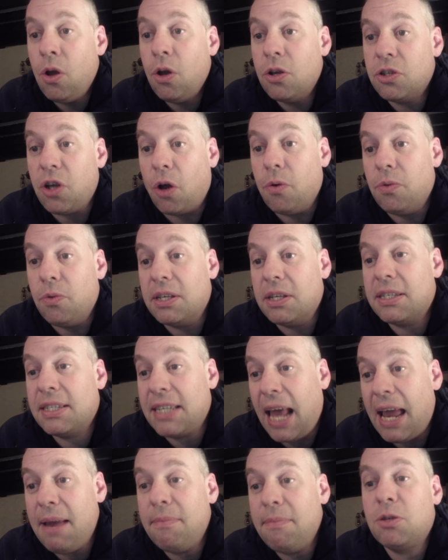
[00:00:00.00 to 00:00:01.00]
So the
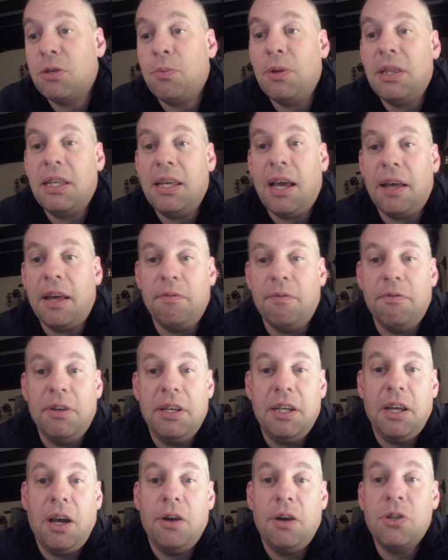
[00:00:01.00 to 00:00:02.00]
same as with the other
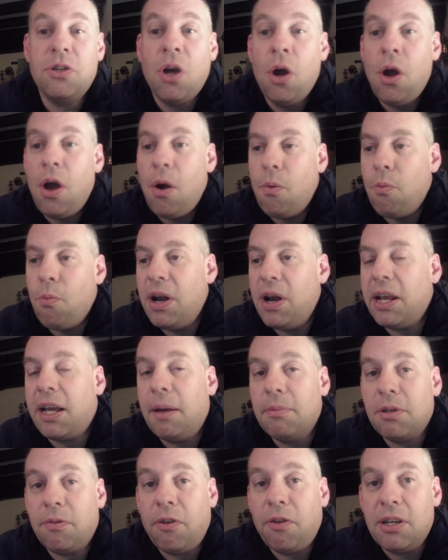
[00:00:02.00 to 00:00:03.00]
videos, when it
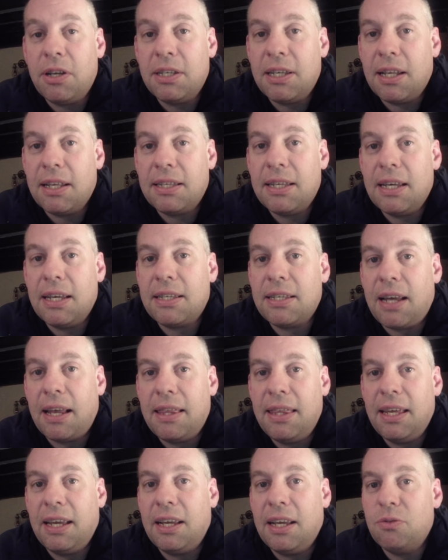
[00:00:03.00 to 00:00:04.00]
comes to photosynthesis, I
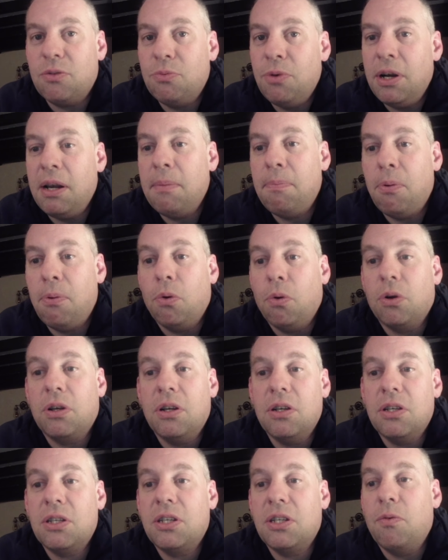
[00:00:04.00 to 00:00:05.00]
think it's really
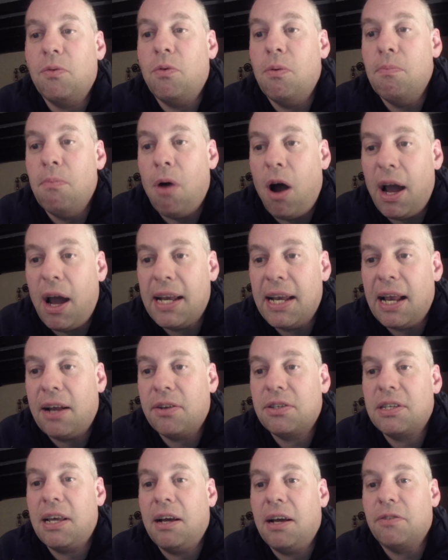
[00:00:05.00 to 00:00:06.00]
important to remind
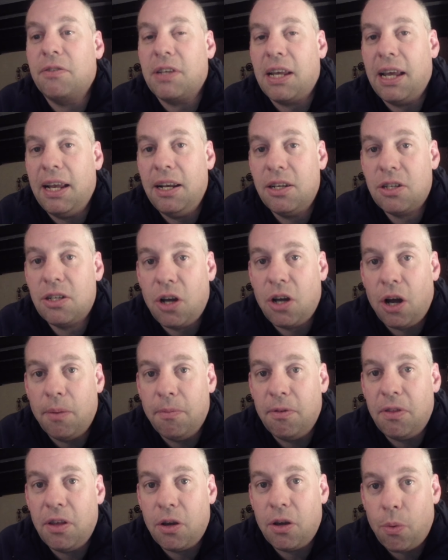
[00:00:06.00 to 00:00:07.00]
ourselves each time
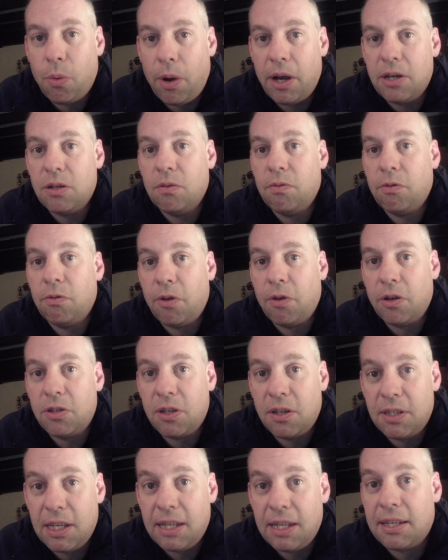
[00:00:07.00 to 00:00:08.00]
of the equation for
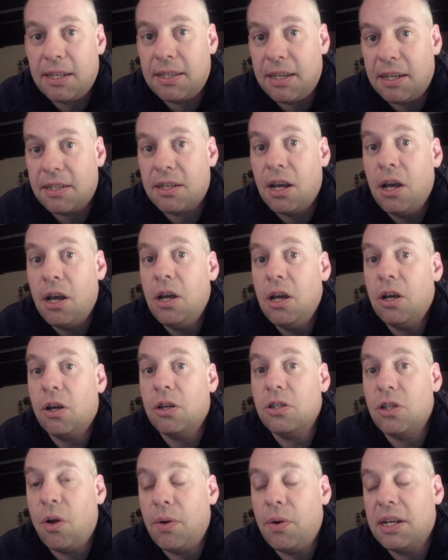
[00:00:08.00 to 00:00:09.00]
photosynthesis,
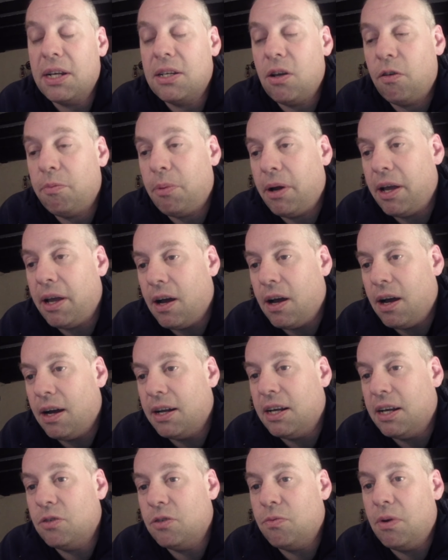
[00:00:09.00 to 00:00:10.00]
because knowing it off by heart
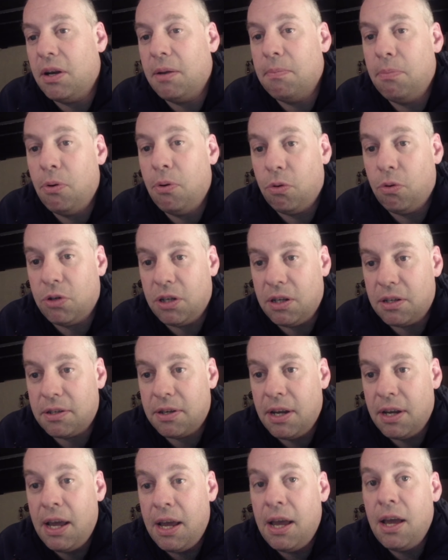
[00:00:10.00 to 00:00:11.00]
is really important.
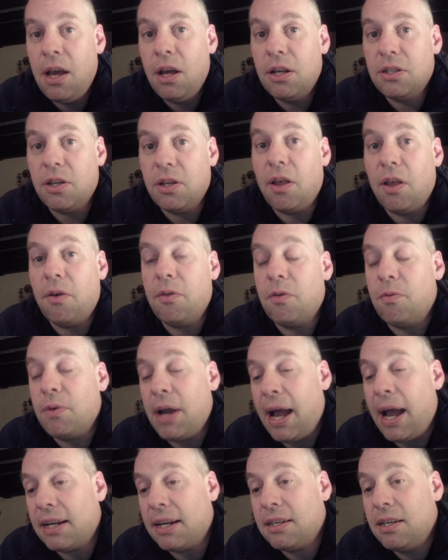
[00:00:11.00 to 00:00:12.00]
So there are the
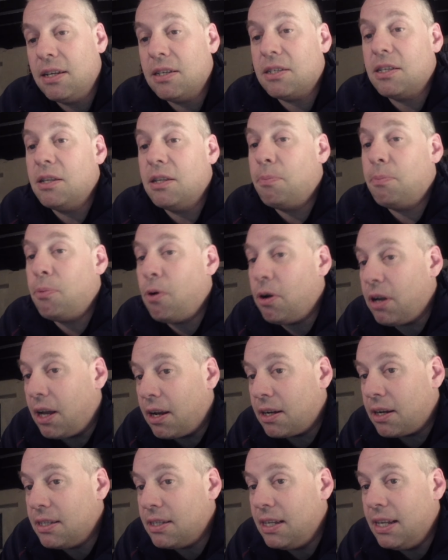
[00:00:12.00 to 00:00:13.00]
reactants and the
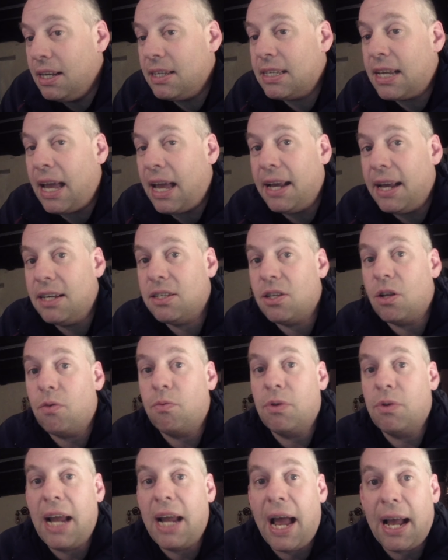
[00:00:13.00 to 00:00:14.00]
products. In this case, the
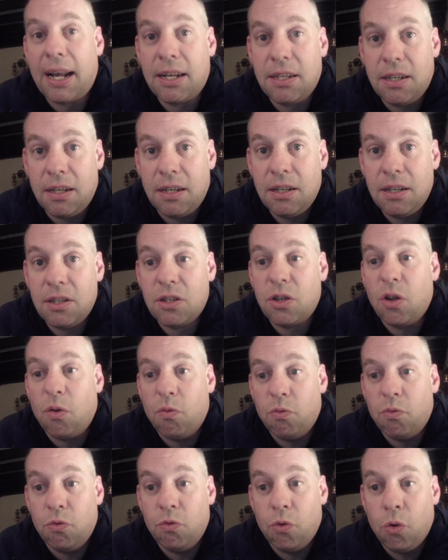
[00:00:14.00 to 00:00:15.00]
reactants, the
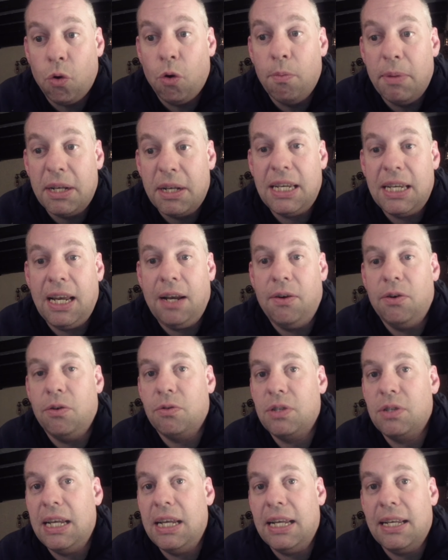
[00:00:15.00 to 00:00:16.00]
raw
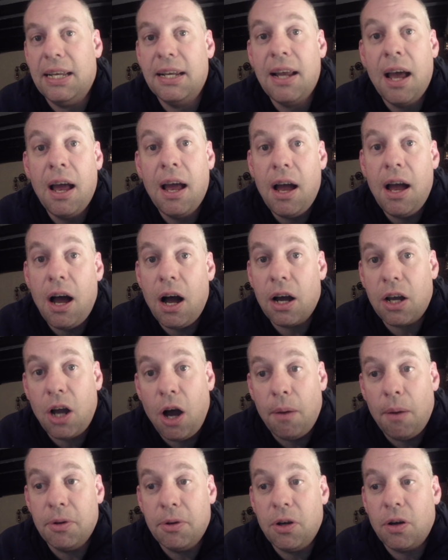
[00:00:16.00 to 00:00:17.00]
materials needed, are
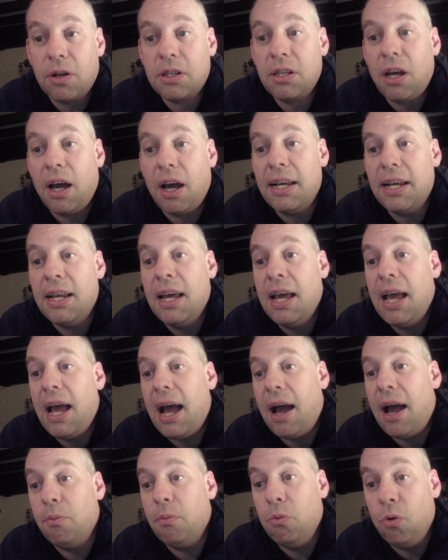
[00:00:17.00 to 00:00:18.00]
carbon dioxide
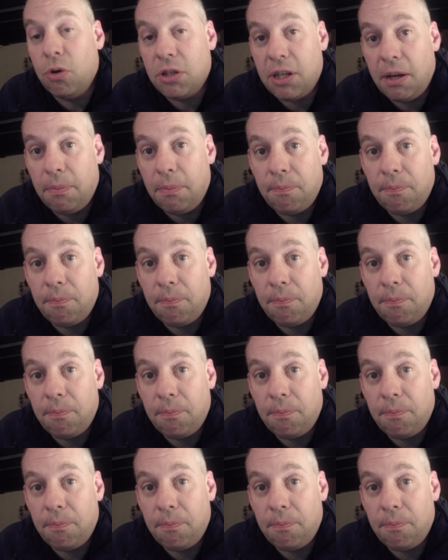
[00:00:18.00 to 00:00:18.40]
and water.